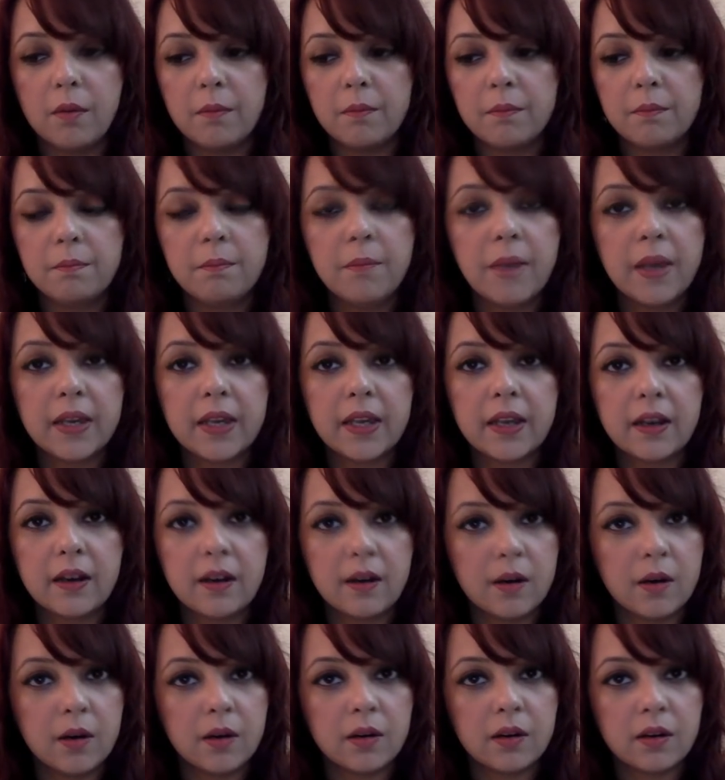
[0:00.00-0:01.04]
making
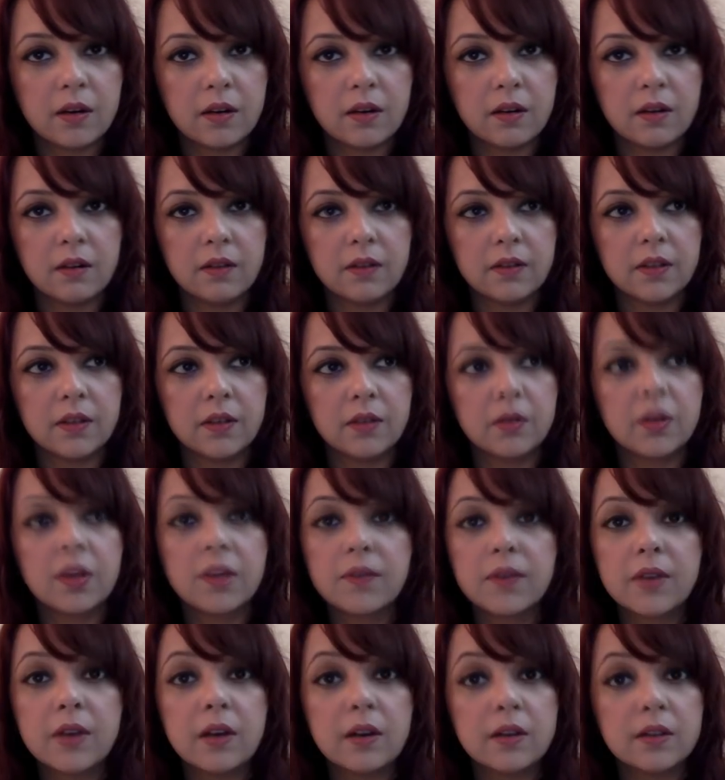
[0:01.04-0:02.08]
her,
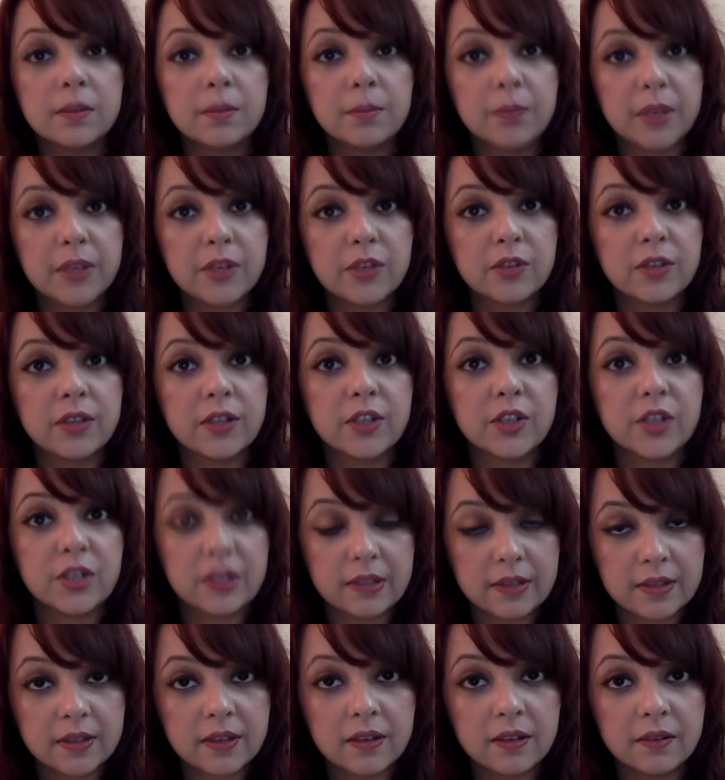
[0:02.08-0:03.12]
giving her the pleasure that she
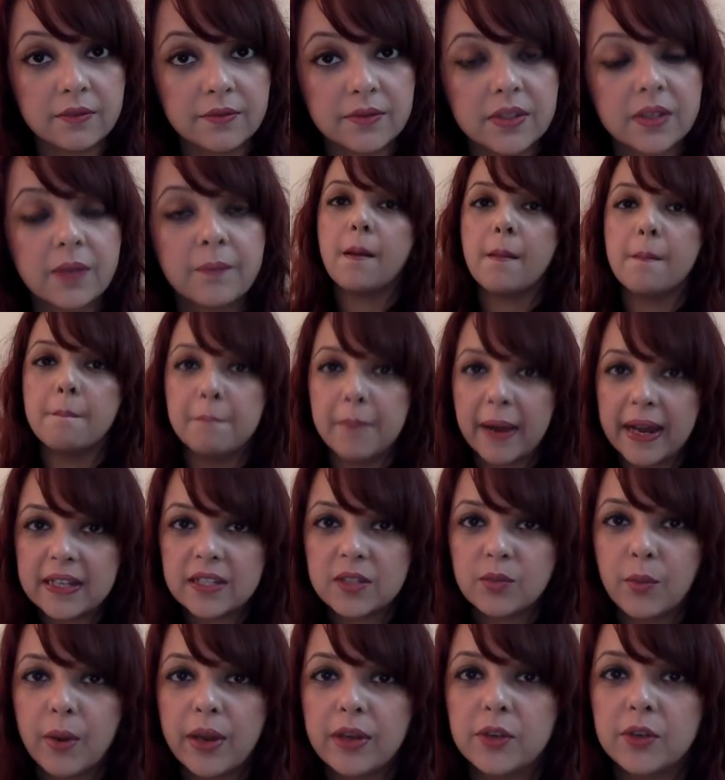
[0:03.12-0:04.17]
deserves.
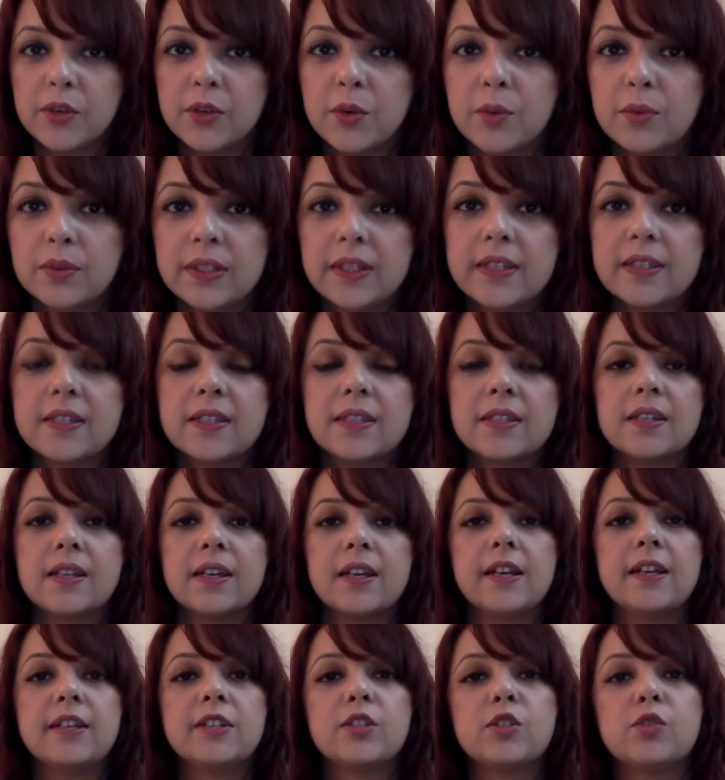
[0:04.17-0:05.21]
Best way to do this
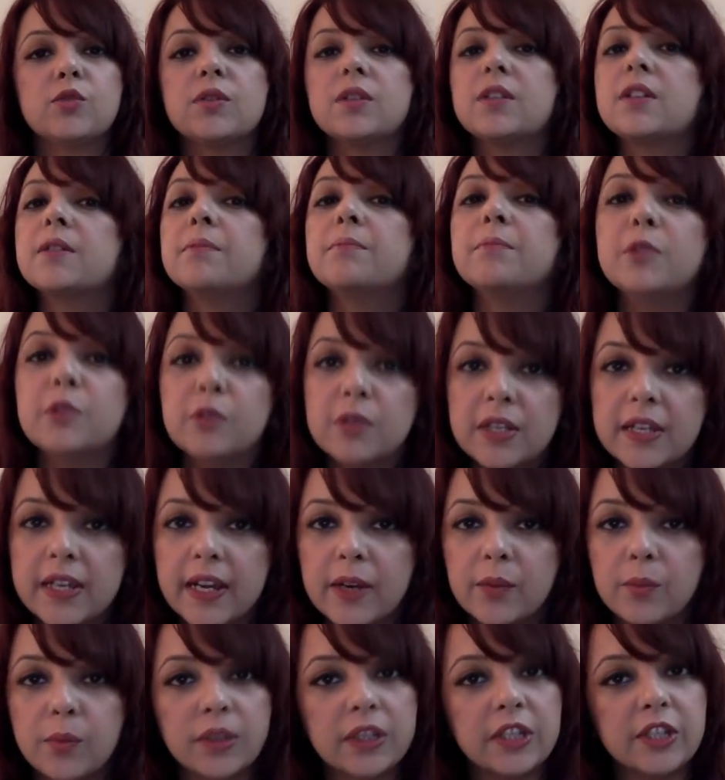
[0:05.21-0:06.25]
is to
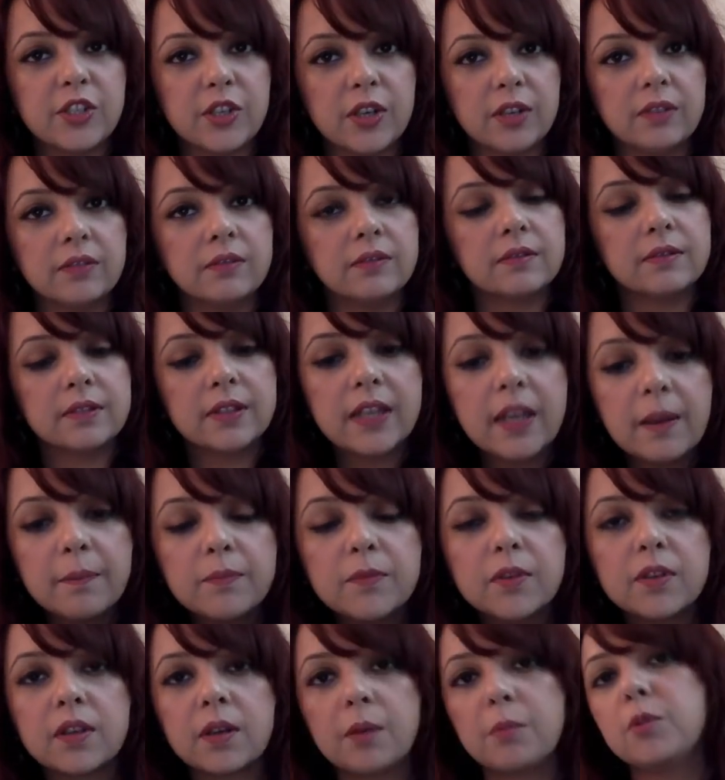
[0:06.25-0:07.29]
communicate with each other. Keep
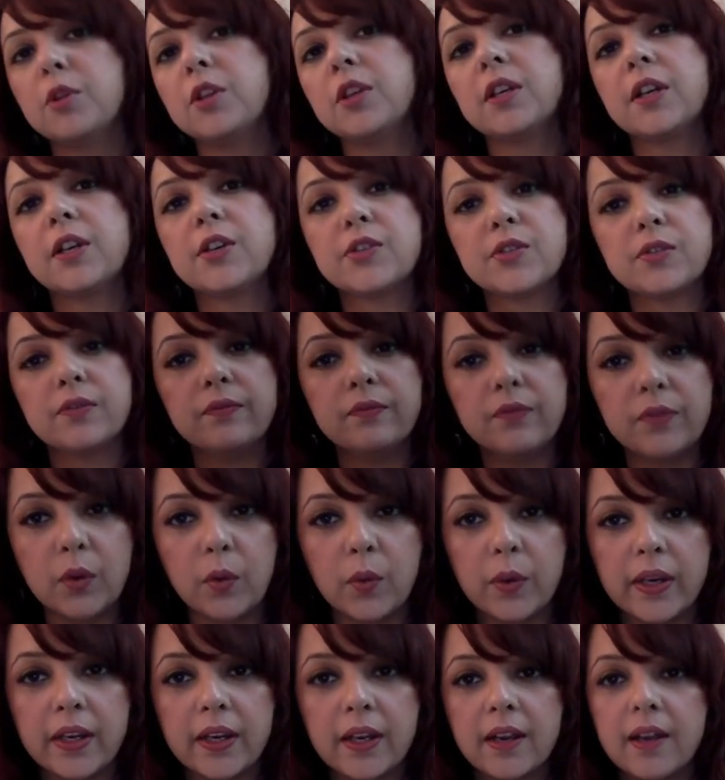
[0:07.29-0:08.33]
the communication
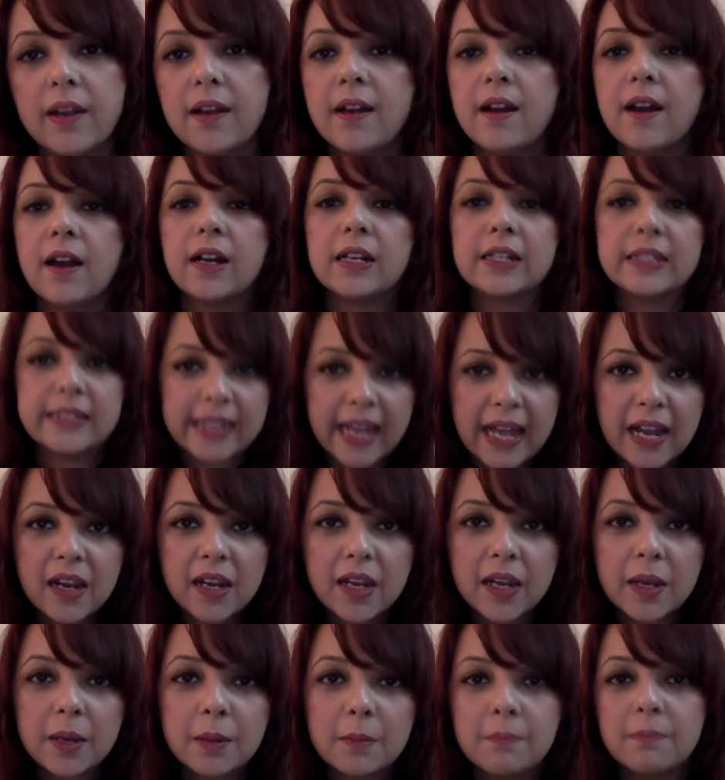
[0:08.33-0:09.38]
flowing. Tell
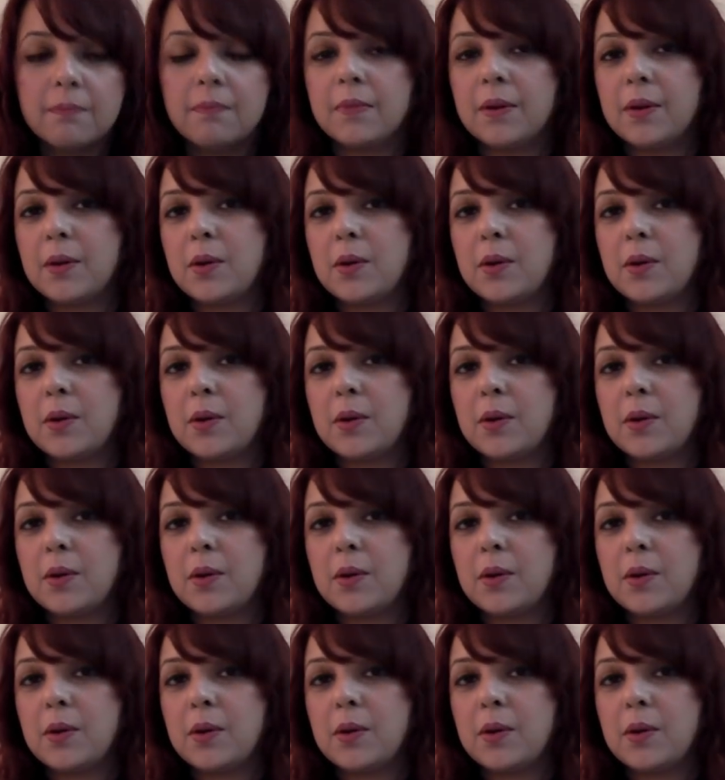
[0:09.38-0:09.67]
him